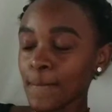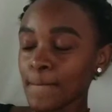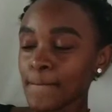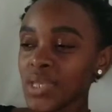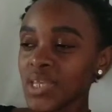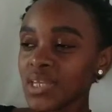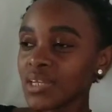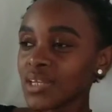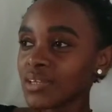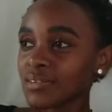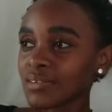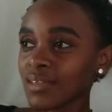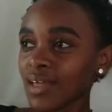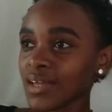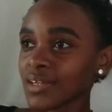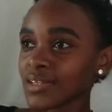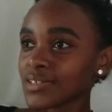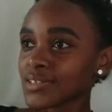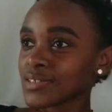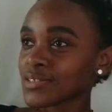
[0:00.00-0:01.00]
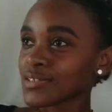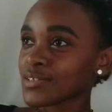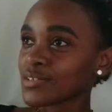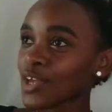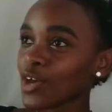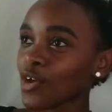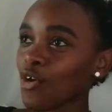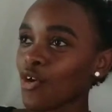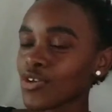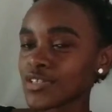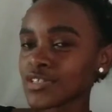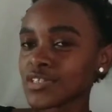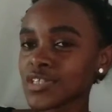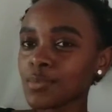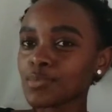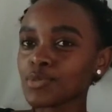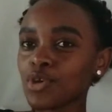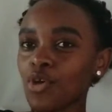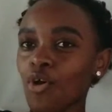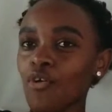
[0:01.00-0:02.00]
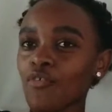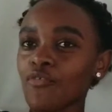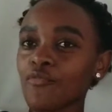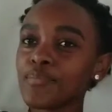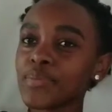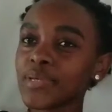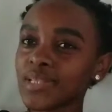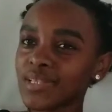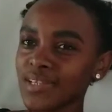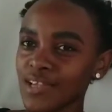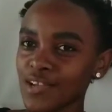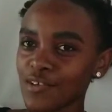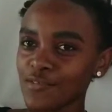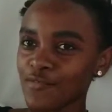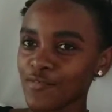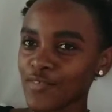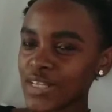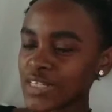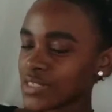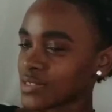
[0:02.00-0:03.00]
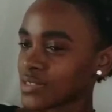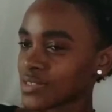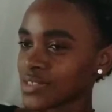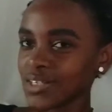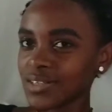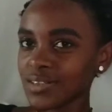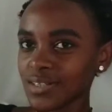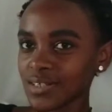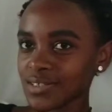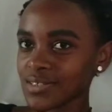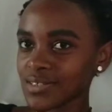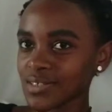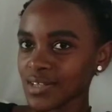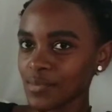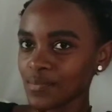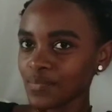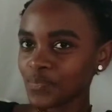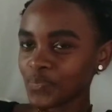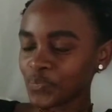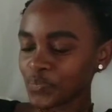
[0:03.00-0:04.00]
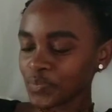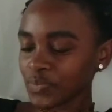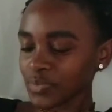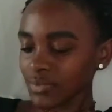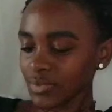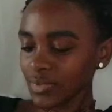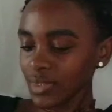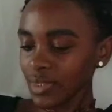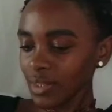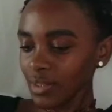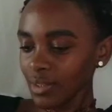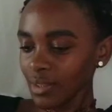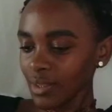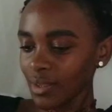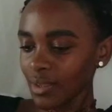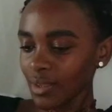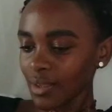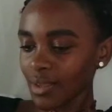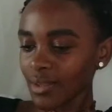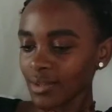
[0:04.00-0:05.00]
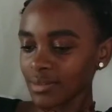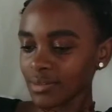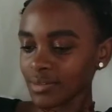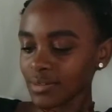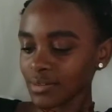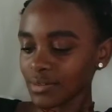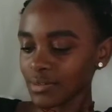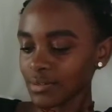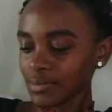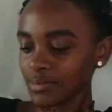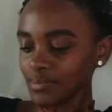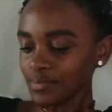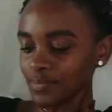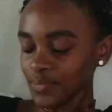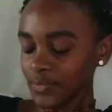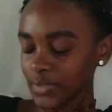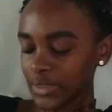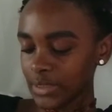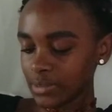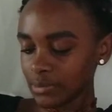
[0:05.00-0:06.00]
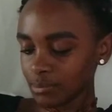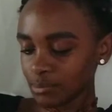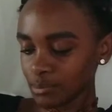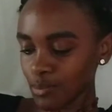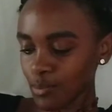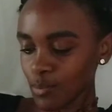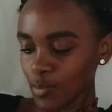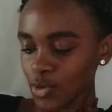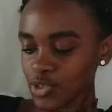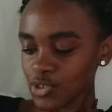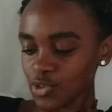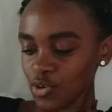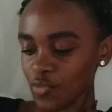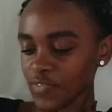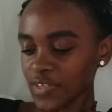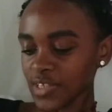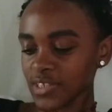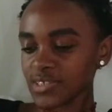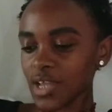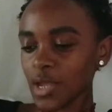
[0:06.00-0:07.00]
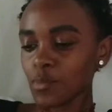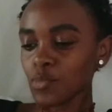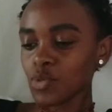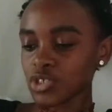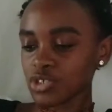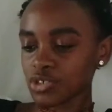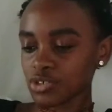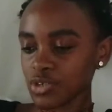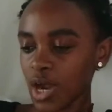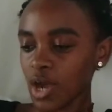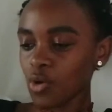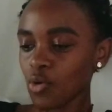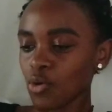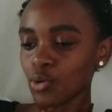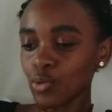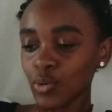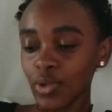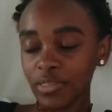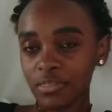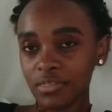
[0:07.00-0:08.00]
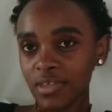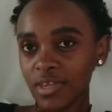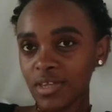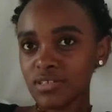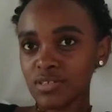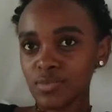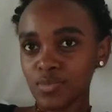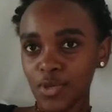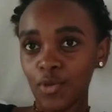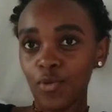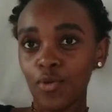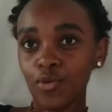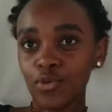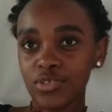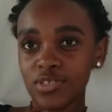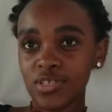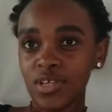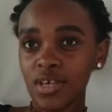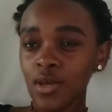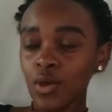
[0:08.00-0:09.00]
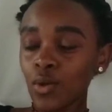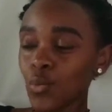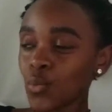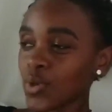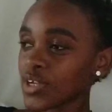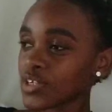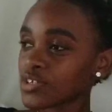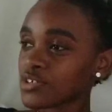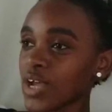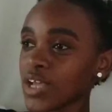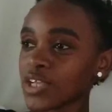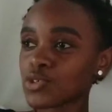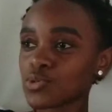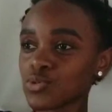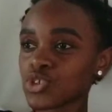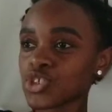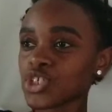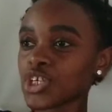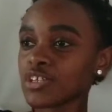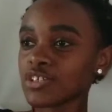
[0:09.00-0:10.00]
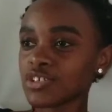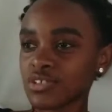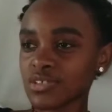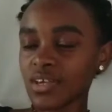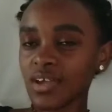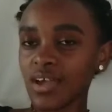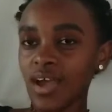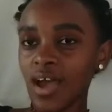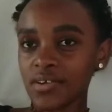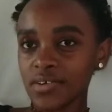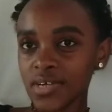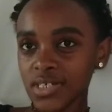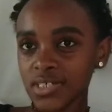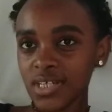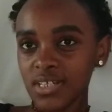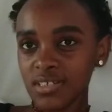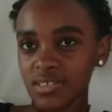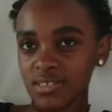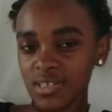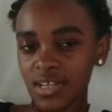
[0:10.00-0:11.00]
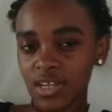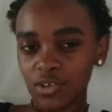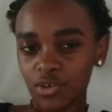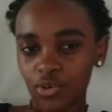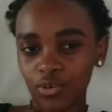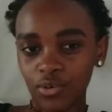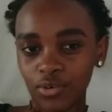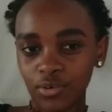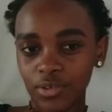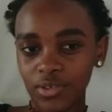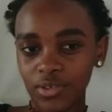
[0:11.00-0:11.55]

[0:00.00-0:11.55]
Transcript: meaning that the concept of belief is still the same and most of the time we struggle with things because we are trying to change the character instead of